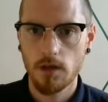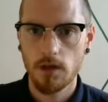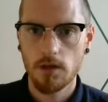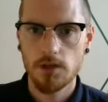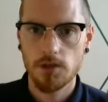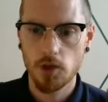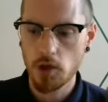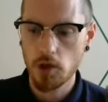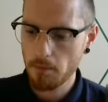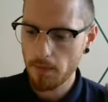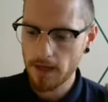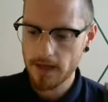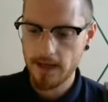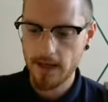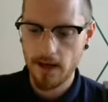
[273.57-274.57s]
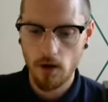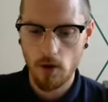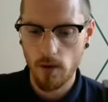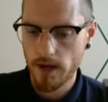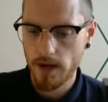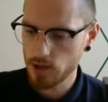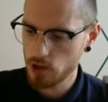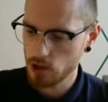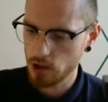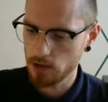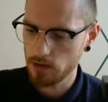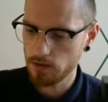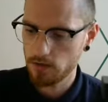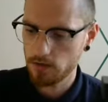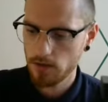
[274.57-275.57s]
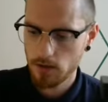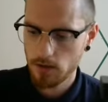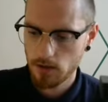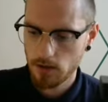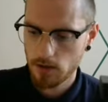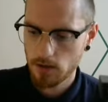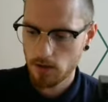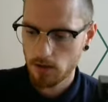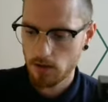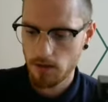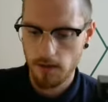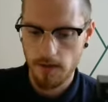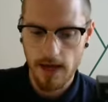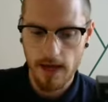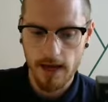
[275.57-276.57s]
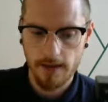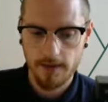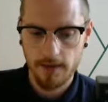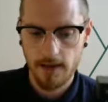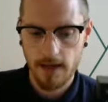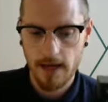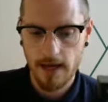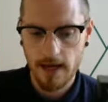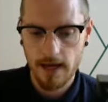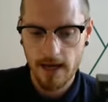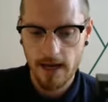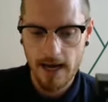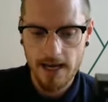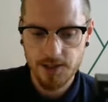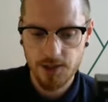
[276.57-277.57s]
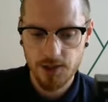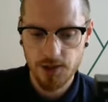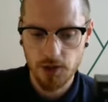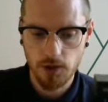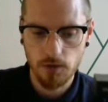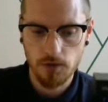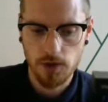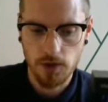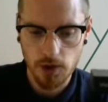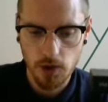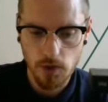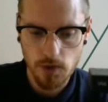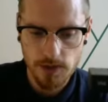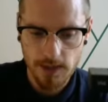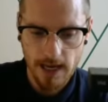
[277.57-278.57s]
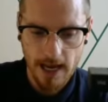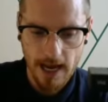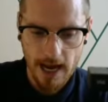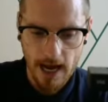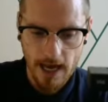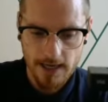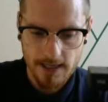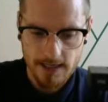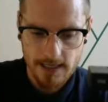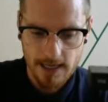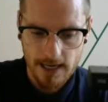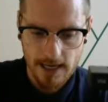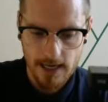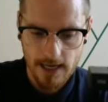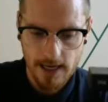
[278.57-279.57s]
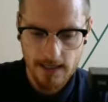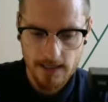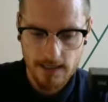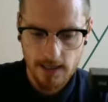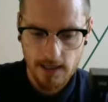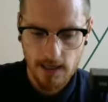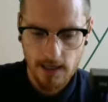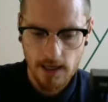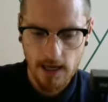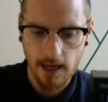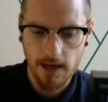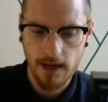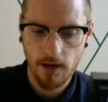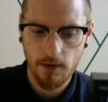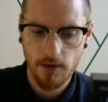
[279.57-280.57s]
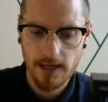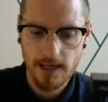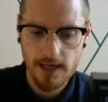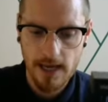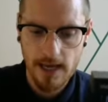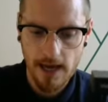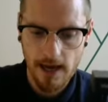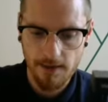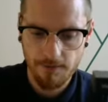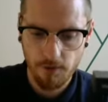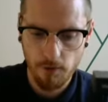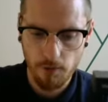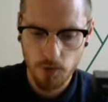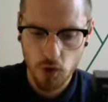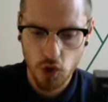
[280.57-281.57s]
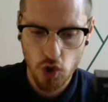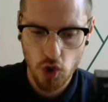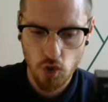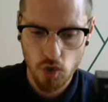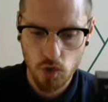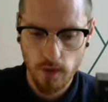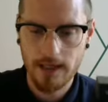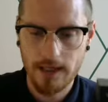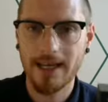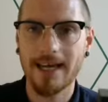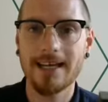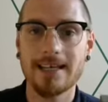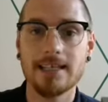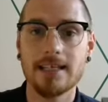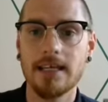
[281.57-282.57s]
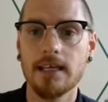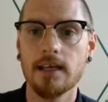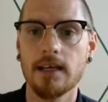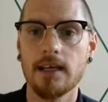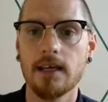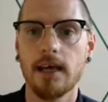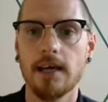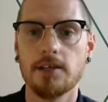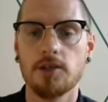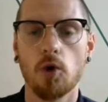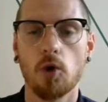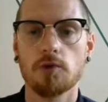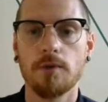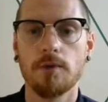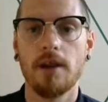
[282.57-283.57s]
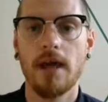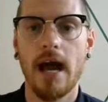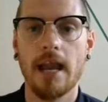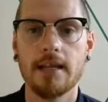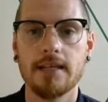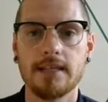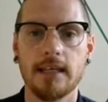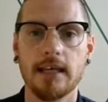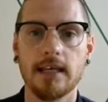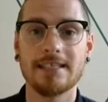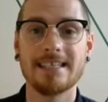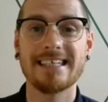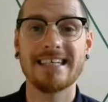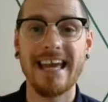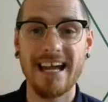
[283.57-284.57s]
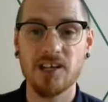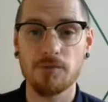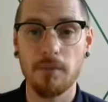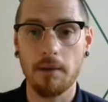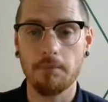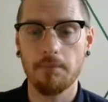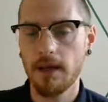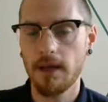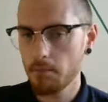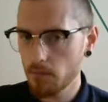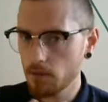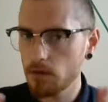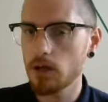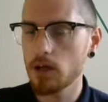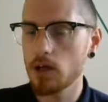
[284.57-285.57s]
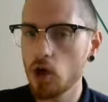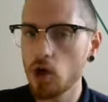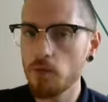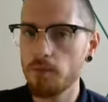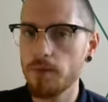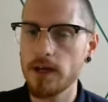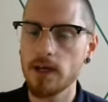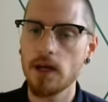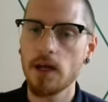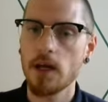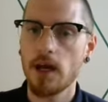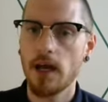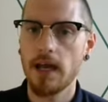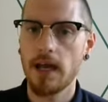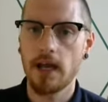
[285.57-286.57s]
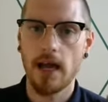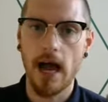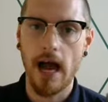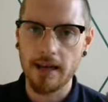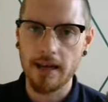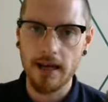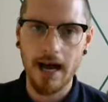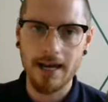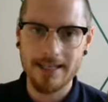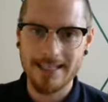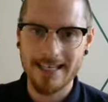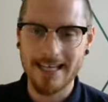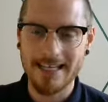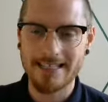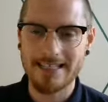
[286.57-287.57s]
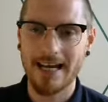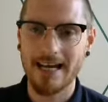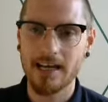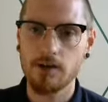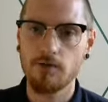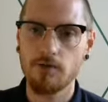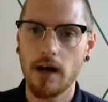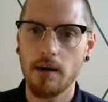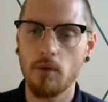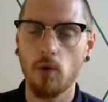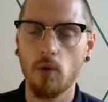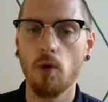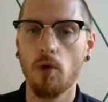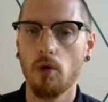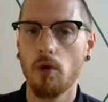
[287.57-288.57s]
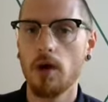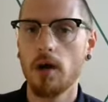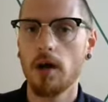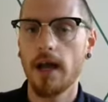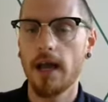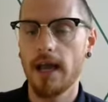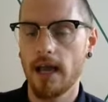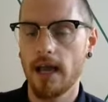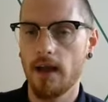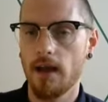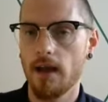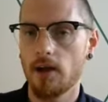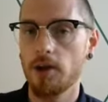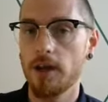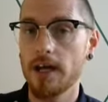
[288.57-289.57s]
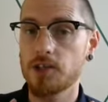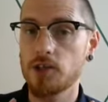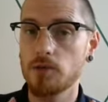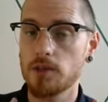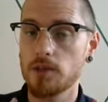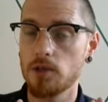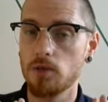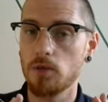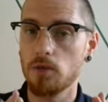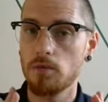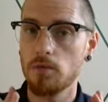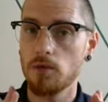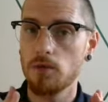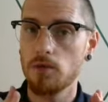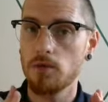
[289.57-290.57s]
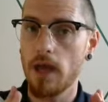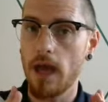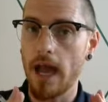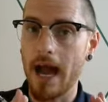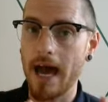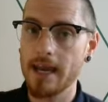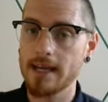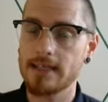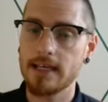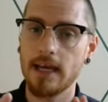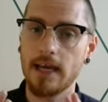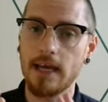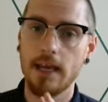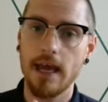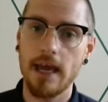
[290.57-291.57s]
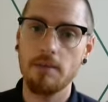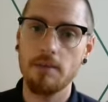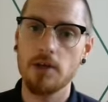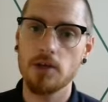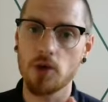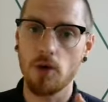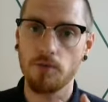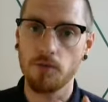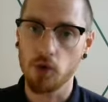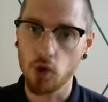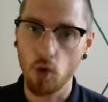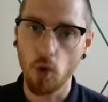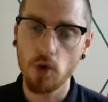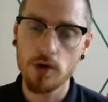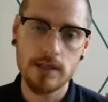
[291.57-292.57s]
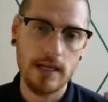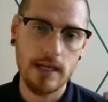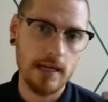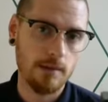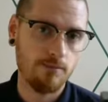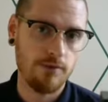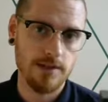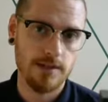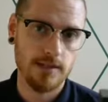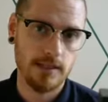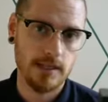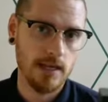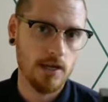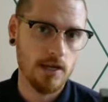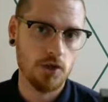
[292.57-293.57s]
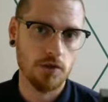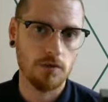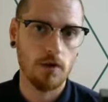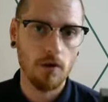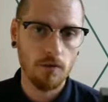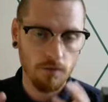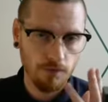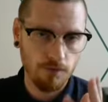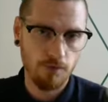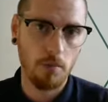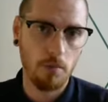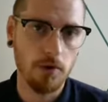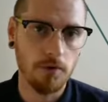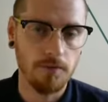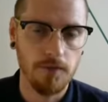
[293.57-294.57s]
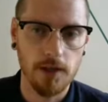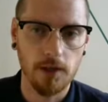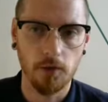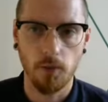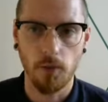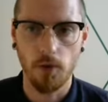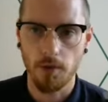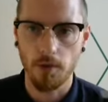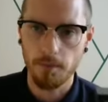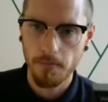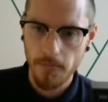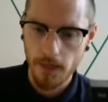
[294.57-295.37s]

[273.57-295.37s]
So you might get a question that asks you to use an annotated, and now here from June 2018, it talks about an annotated sketch map. It could be an annotated diagram, or it could ask you to annotate an image of your data presentation from your fieldwork.